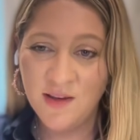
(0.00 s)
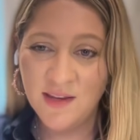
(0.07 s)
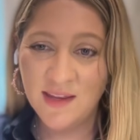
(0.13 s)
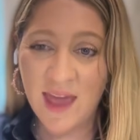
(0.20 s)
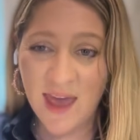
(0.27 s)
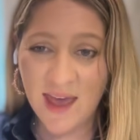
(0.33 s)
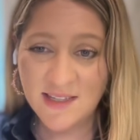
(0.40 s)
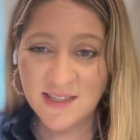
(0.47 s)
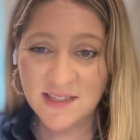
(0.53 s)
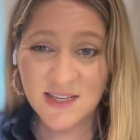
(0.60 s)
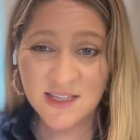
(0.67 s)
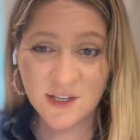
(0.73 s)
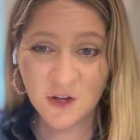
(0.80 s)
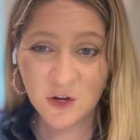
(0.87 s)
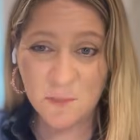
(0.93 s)
Yes,
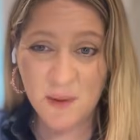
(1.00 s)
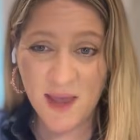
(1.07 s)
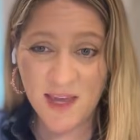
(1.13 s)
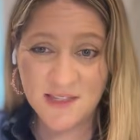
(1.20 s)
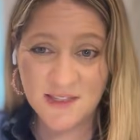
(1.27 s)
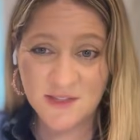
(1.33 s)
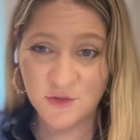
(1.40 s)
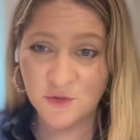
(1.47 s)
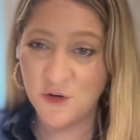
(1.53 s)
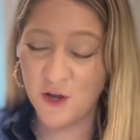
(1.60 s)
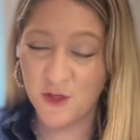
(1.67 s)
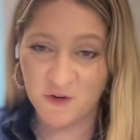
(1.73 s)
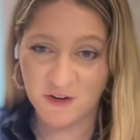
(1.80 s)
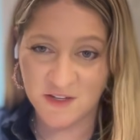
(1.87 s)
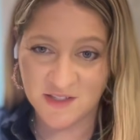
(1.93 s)
there's a lot of pace, or no,
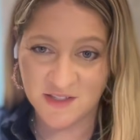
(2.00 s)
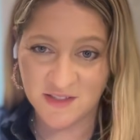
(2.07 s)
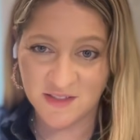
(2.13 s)
there isn't.